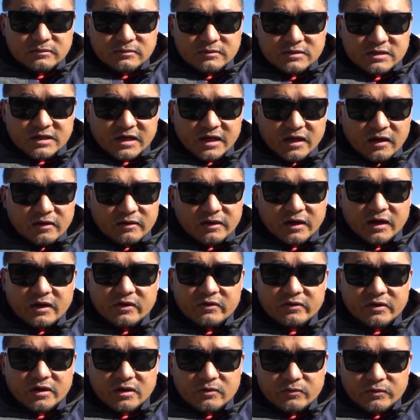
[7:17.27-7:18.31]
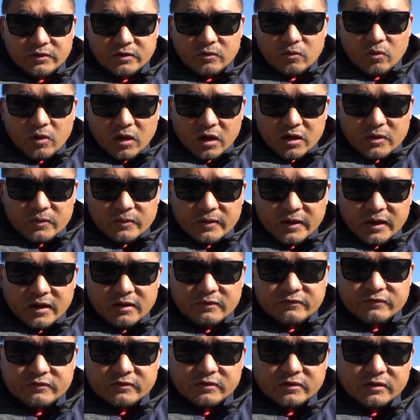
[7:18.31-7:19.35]
town area where you walk
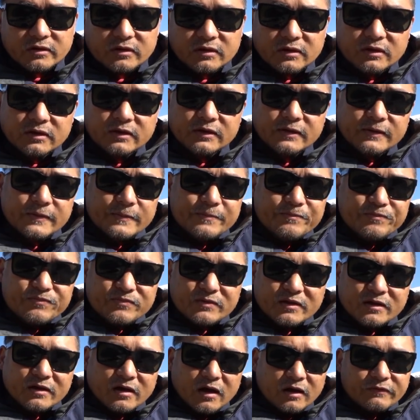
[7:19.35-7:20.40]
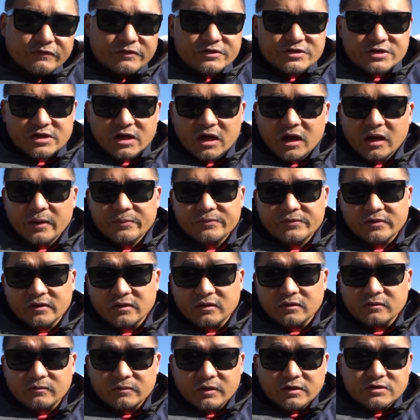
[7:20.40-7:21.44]
around for coffee shops
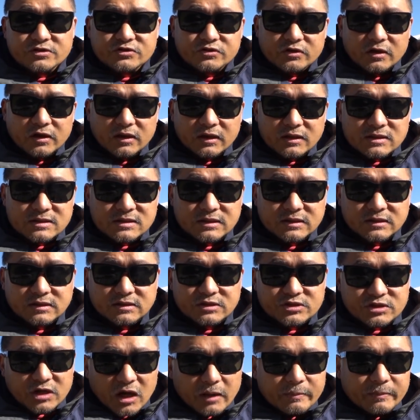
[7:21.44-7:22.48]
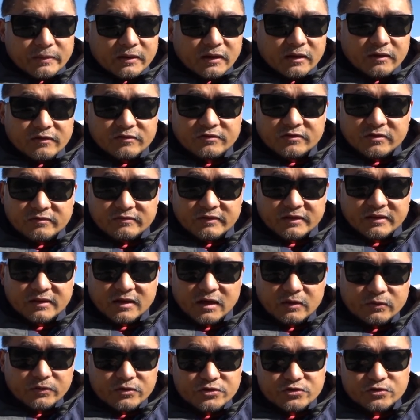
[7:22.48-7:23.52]
and restaurants and shopping and stuff like
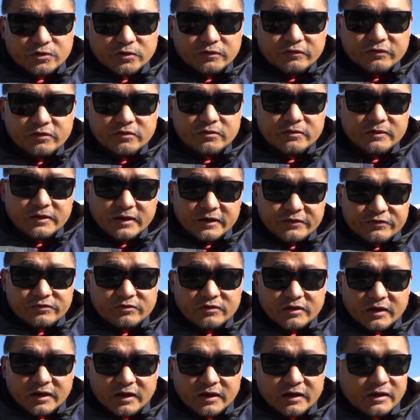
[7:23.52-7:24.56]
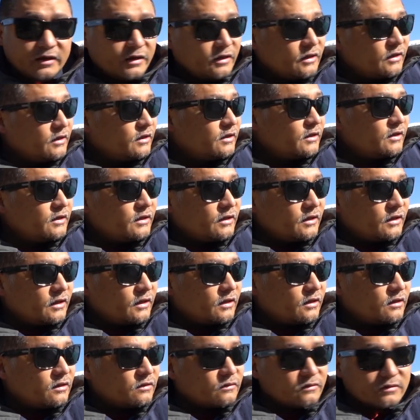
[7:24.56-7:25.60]
that. We drove through yesterday
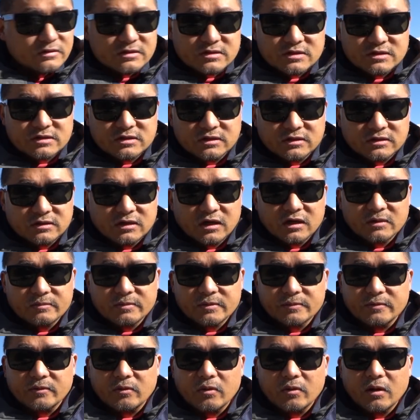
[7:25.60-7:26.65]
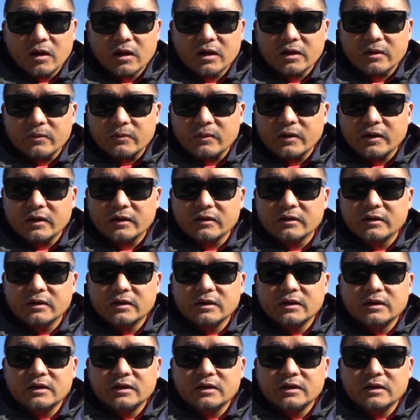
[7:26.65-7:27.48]
and there were just a ton of people walking around.